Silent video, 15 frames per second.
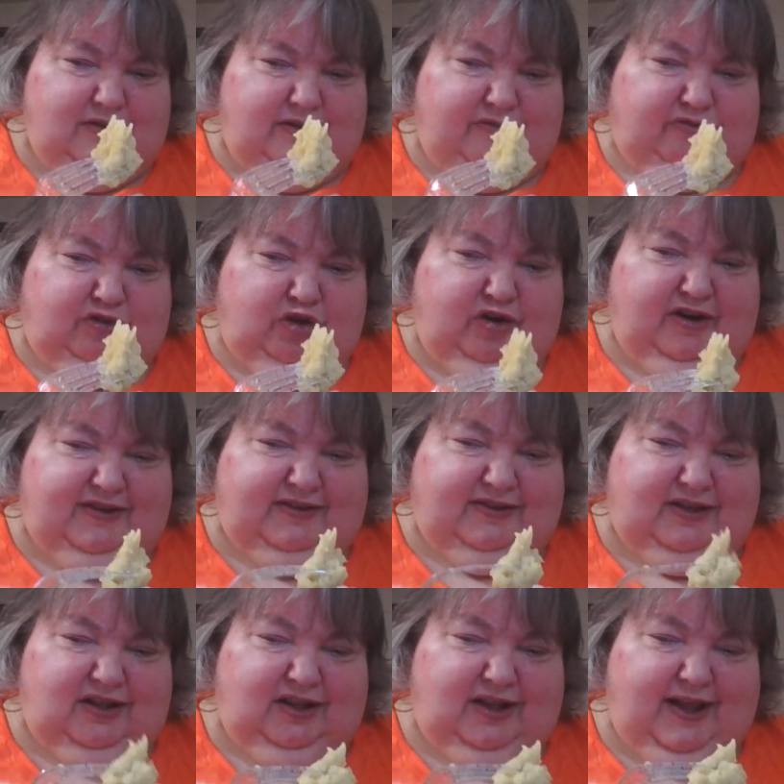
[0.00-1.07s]
the
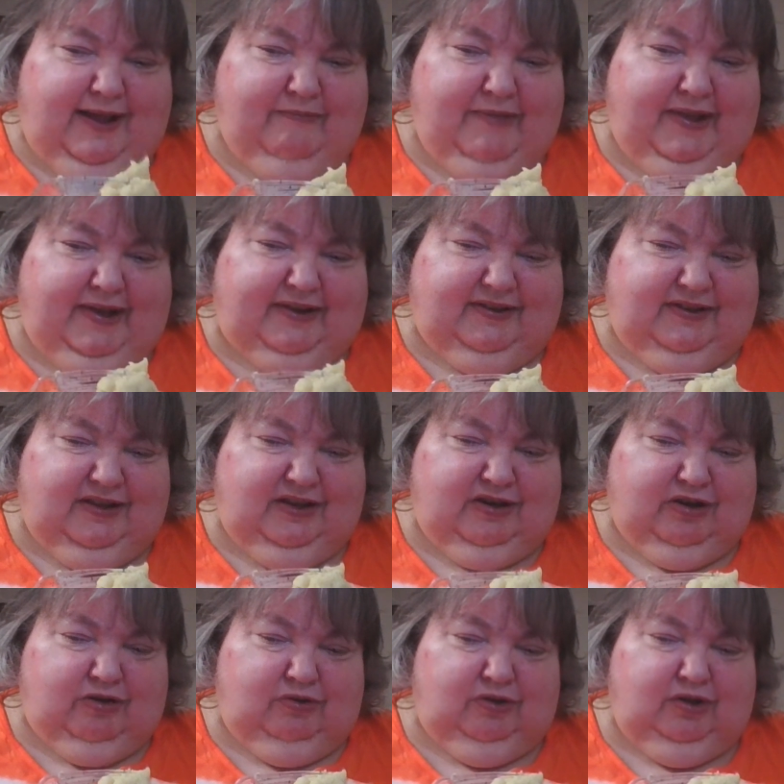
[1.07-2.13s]
fluorescent light makes the
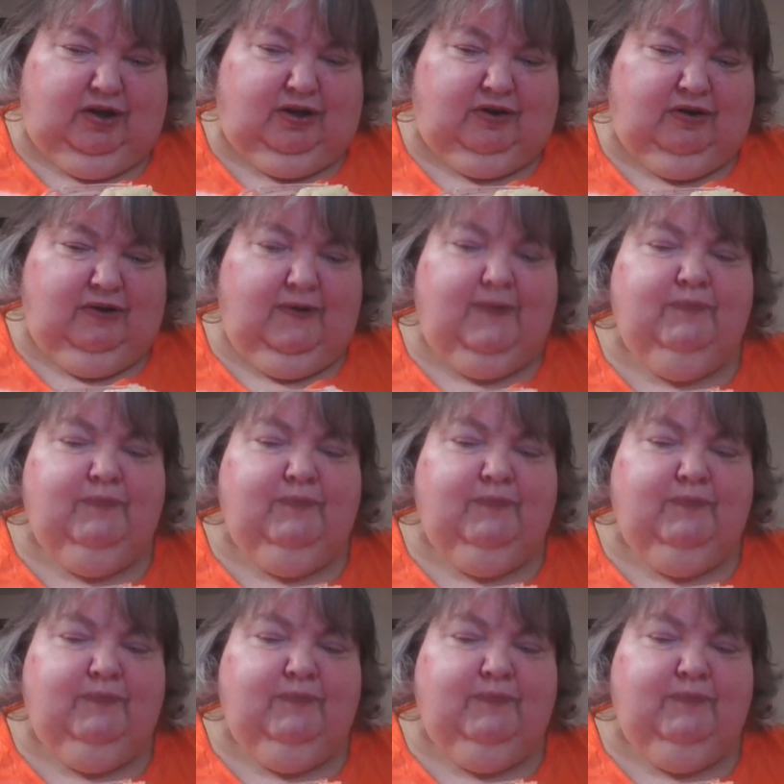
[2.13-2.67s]
dough look